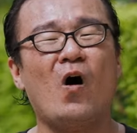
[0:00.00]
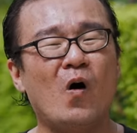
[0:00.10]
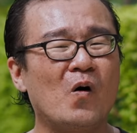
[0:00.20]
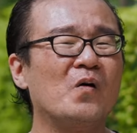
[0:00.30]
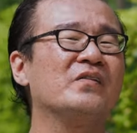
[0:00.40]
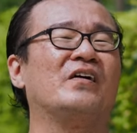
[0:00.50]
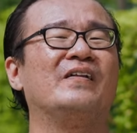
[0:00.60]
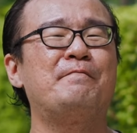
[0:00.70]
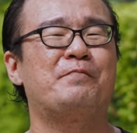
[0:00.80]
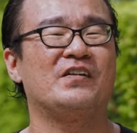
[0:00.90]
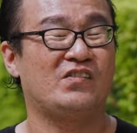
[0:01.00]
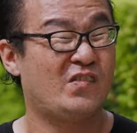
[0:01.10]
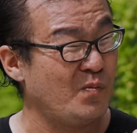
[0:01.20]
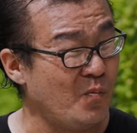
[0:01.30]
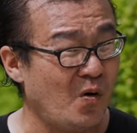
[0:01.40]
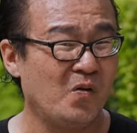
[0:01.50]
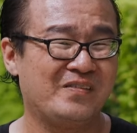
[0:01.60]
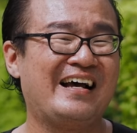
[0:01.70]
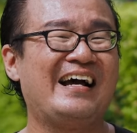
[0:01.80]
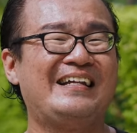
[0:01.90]
all the Olympus small
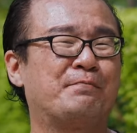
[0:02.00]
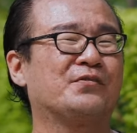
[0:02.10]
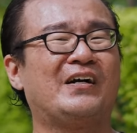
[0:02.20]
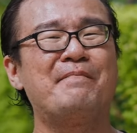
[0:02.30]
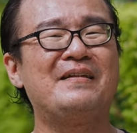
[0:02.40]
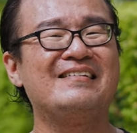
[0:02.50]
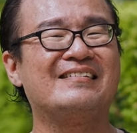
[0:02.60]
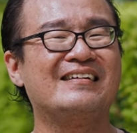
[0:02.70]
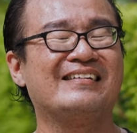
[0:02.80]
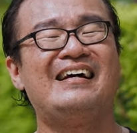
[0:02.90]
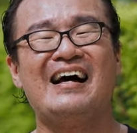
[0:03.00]
tiny prime lenses.